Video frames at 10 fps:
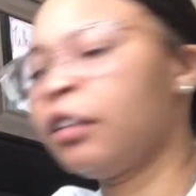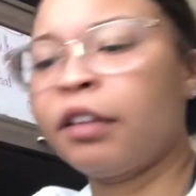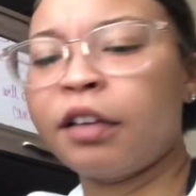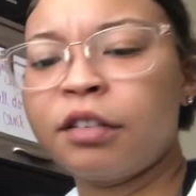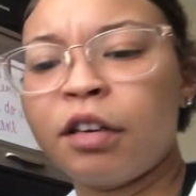
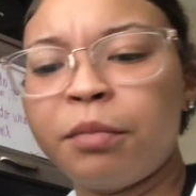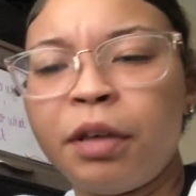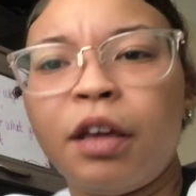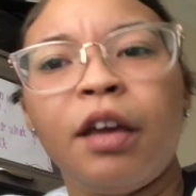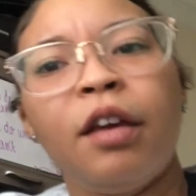That's gonna
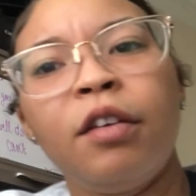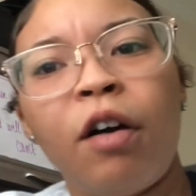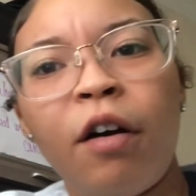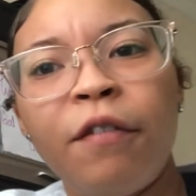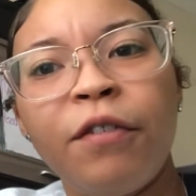be it,
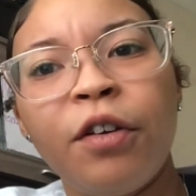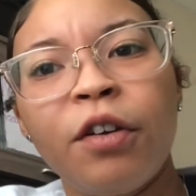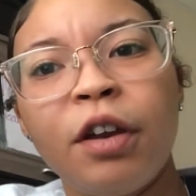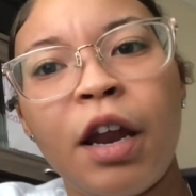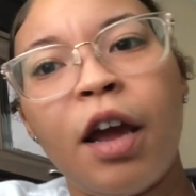y'all,
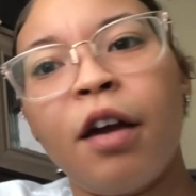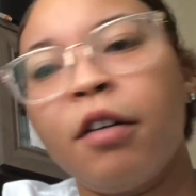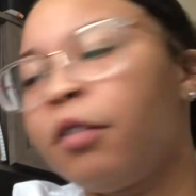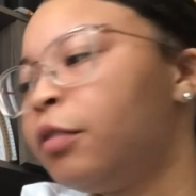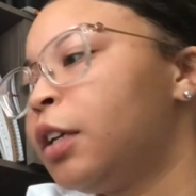for
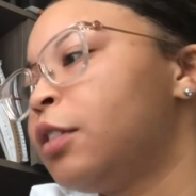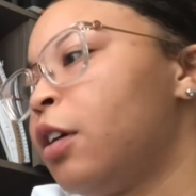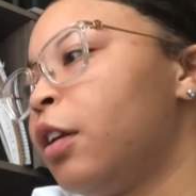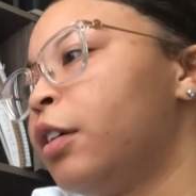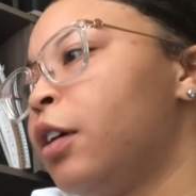now. That's
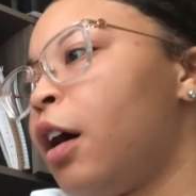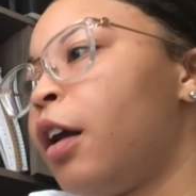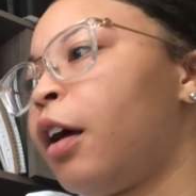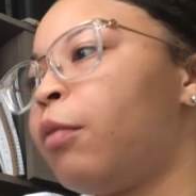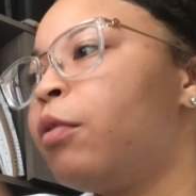all I
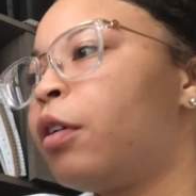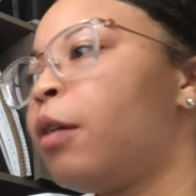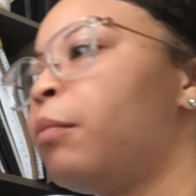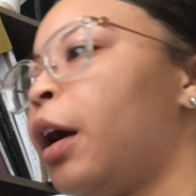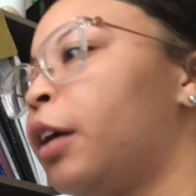got. I will
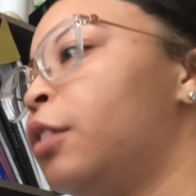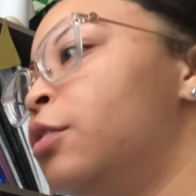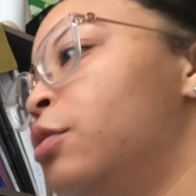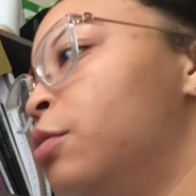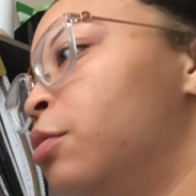come back and
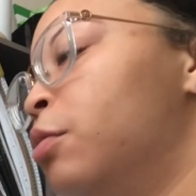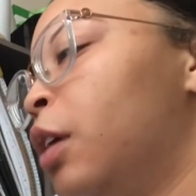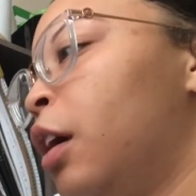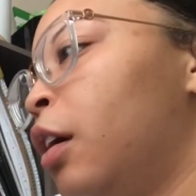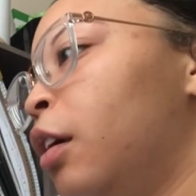do
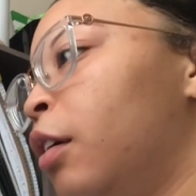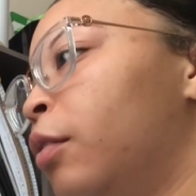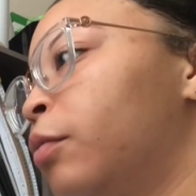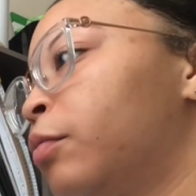a